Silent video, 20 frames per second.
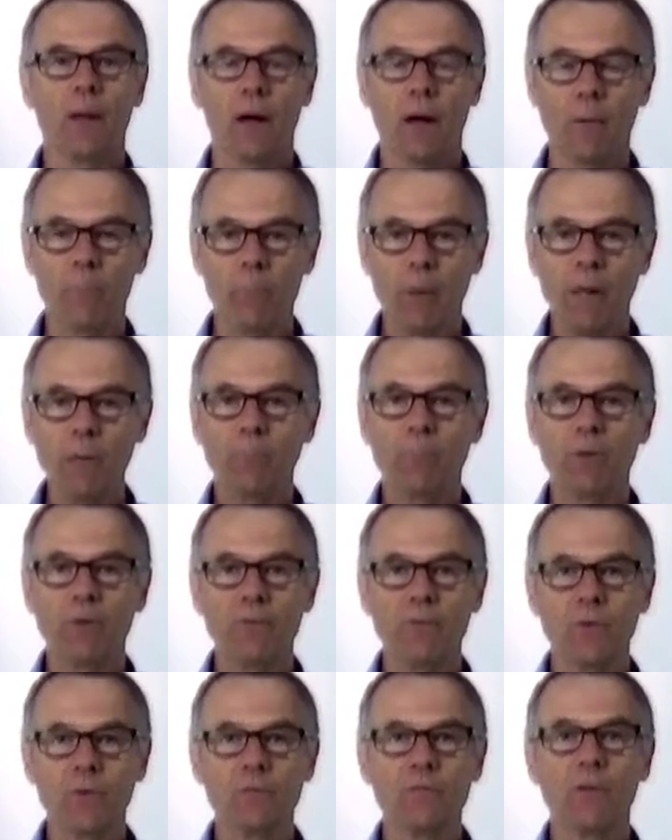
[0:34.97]
I've made
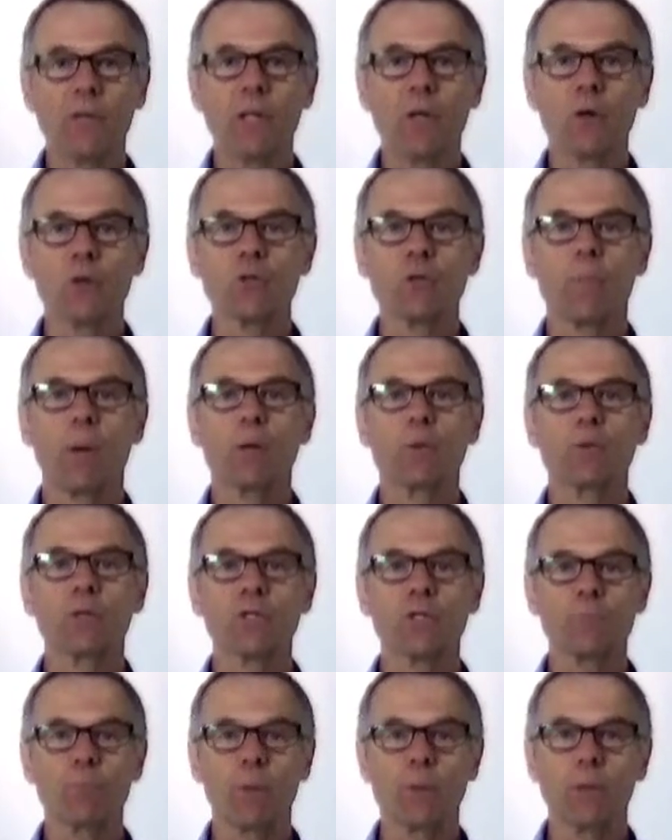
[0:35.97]
previous videos about
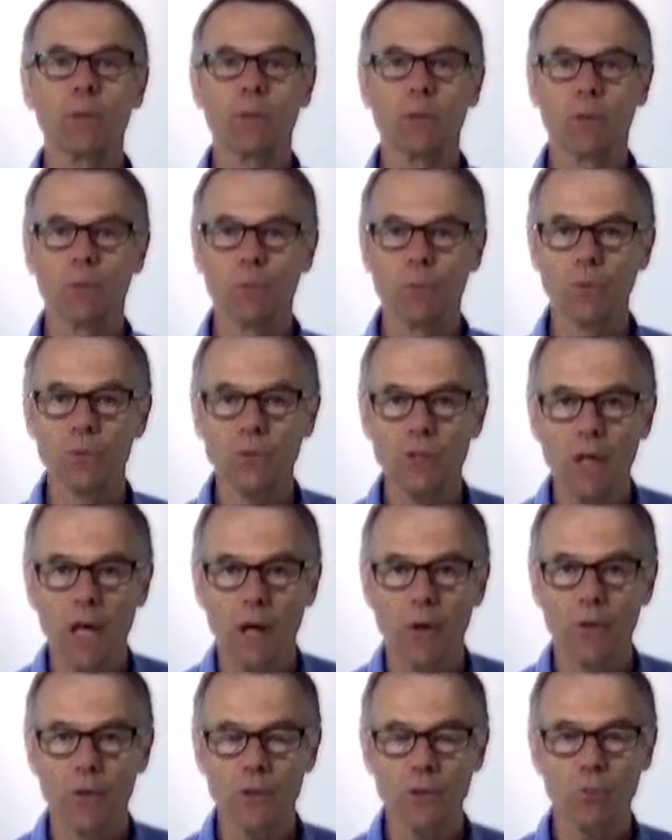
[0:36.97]
this, but we'll see
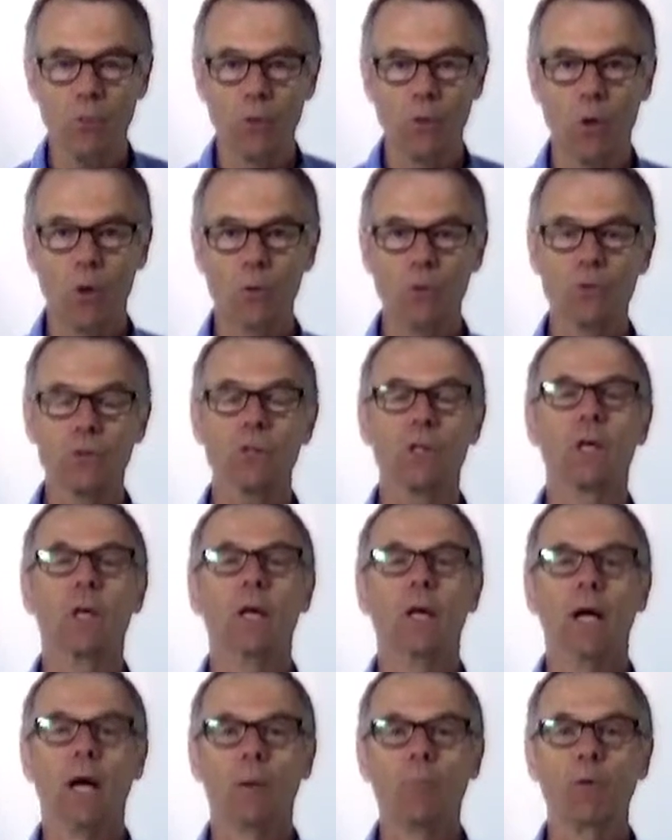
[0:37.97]
how this one goes.
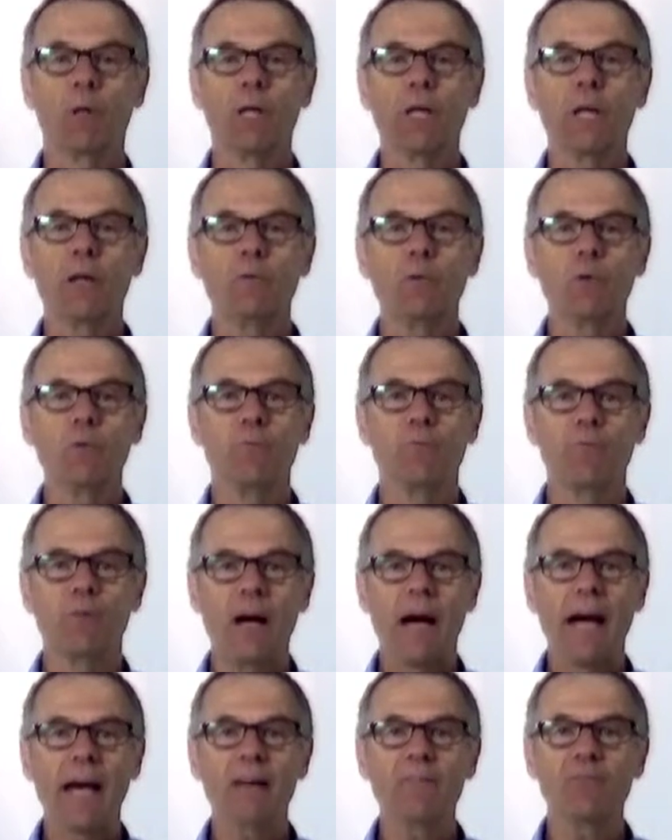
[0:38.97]
I'm going to give you
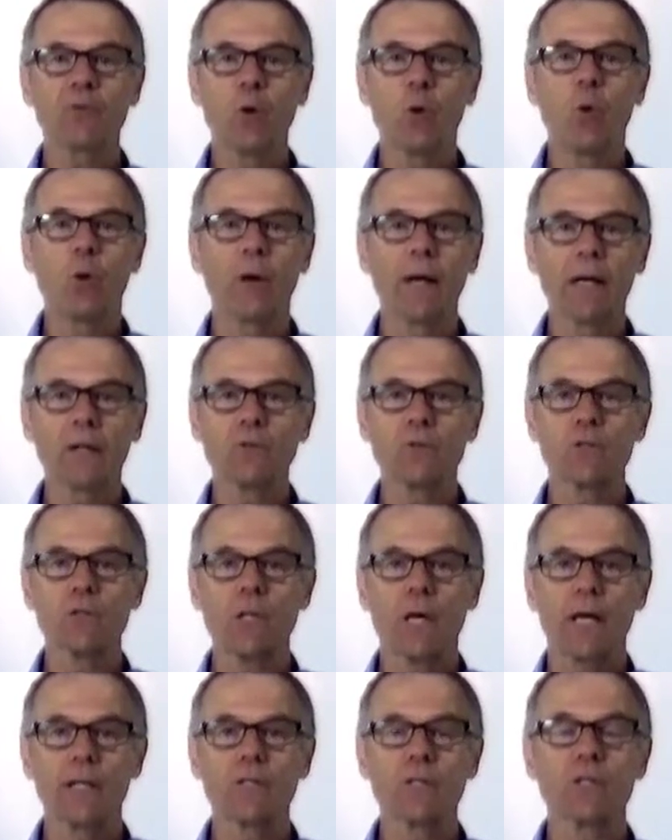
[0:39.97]
5 core
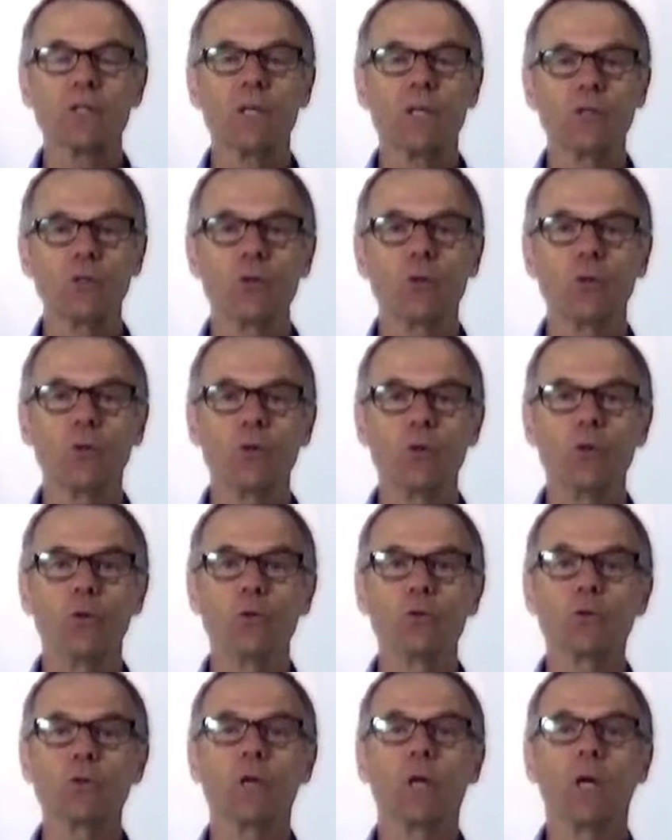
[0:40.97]
exercises that you can
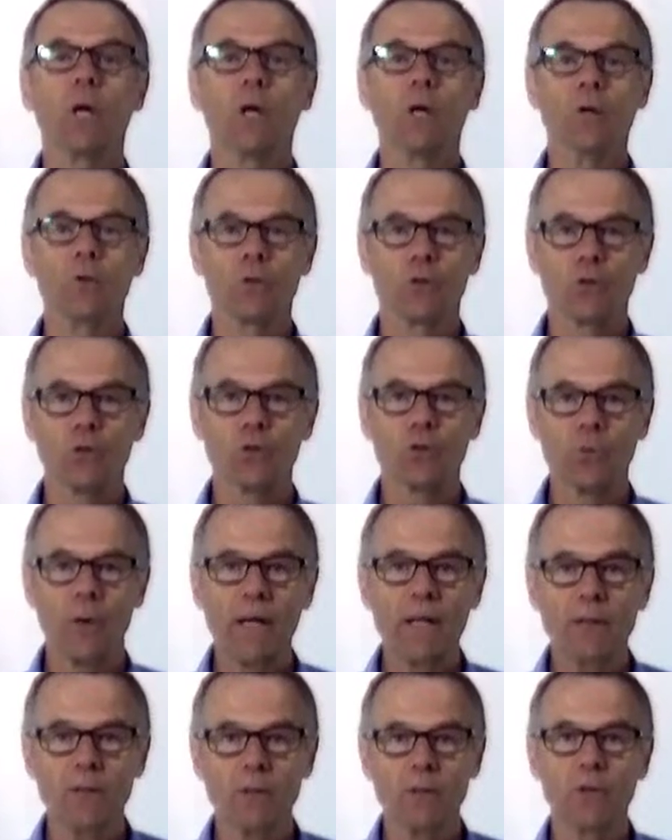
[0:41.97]
use to
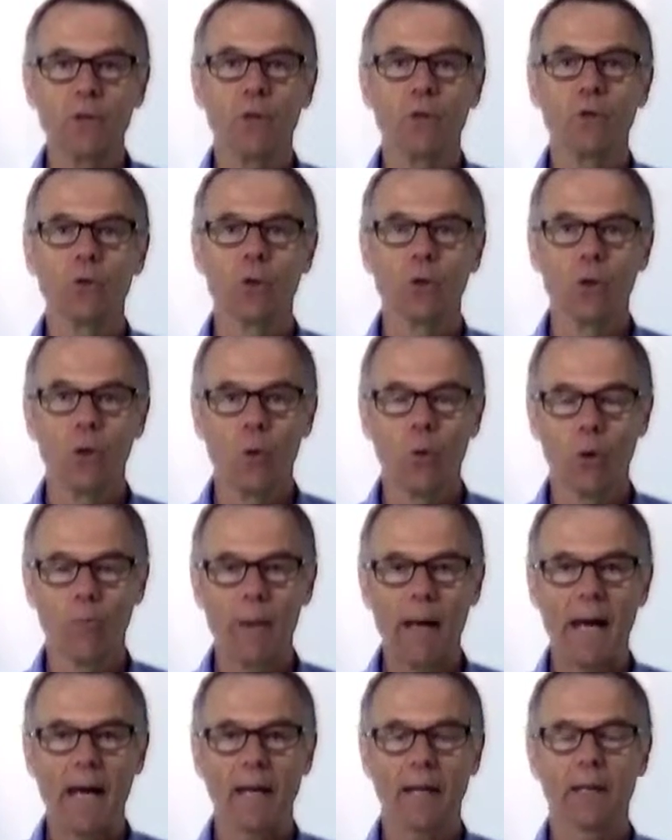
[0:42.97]
strengthen your lower
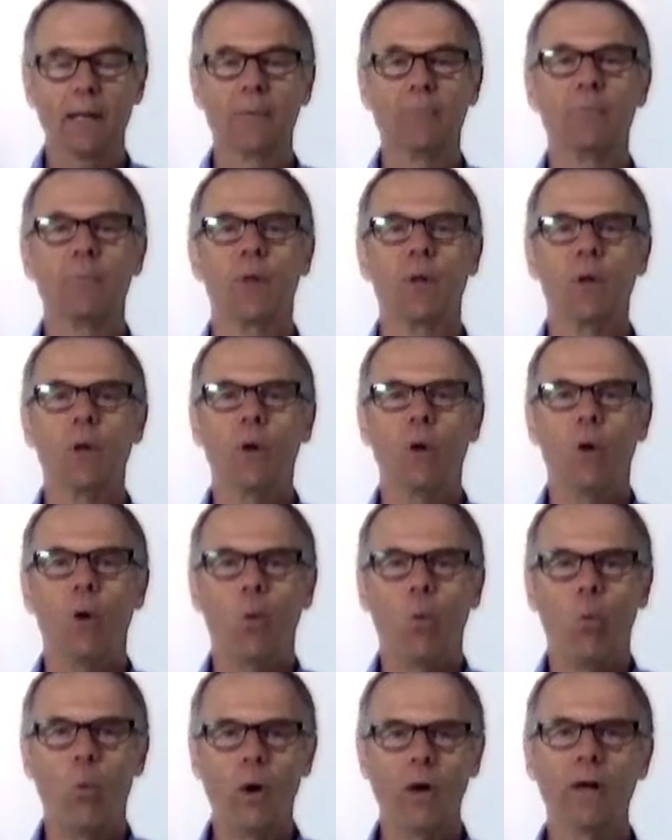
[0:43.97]
back.
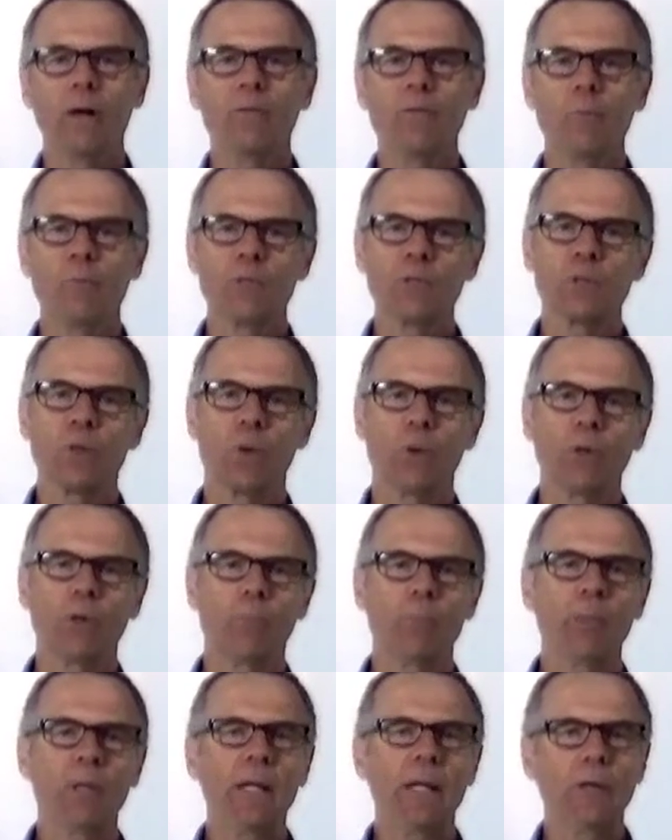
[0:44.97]
One of them is going
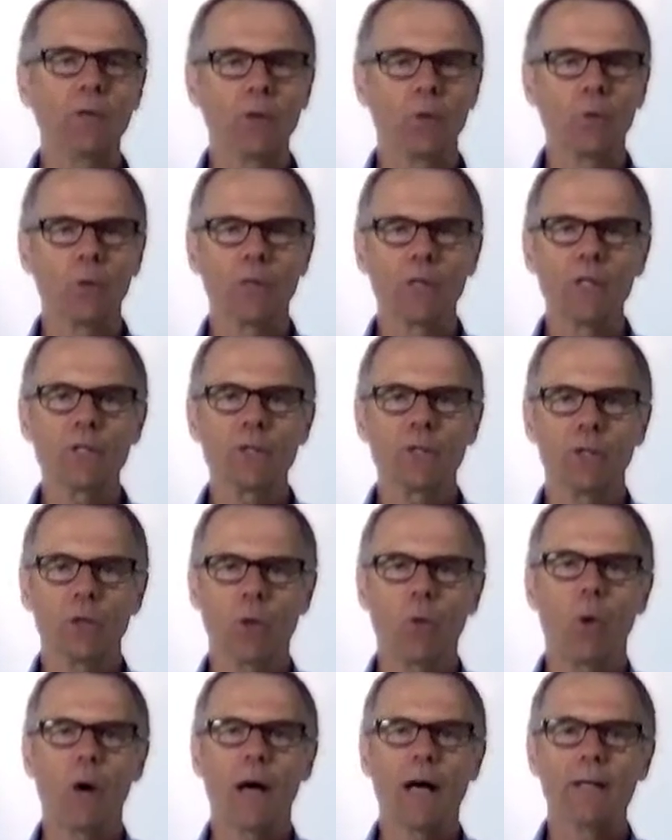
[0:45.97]
to be the release of the
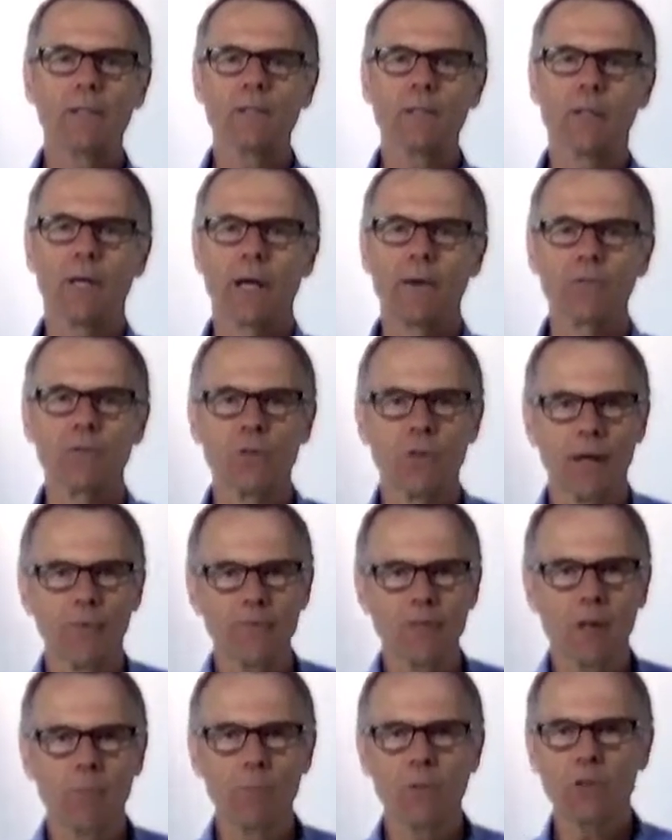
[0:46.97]
quads, and
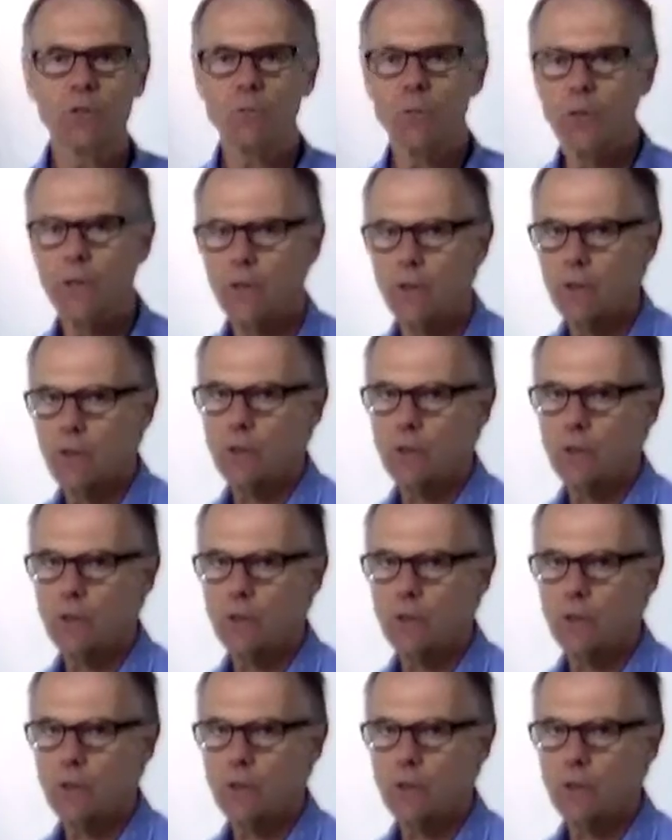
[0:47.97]
I've demonstrated